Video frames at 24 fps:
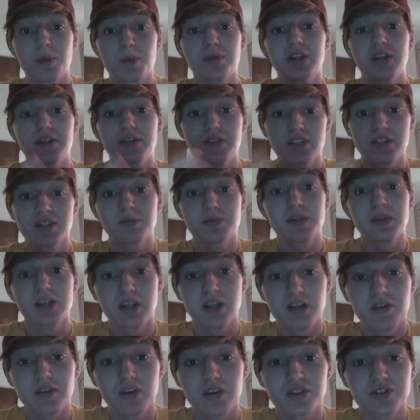I believe he's going to be
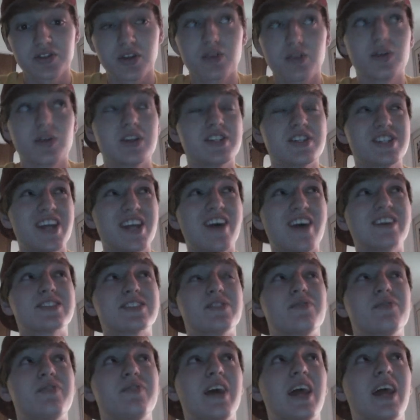an NFL starter. And
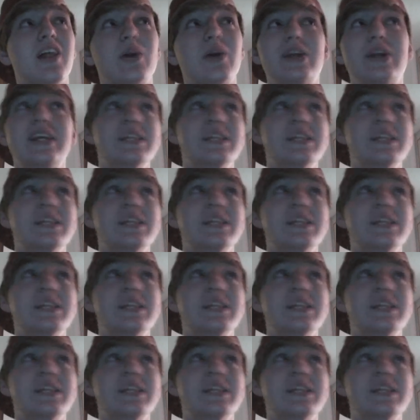Jalen Fowler,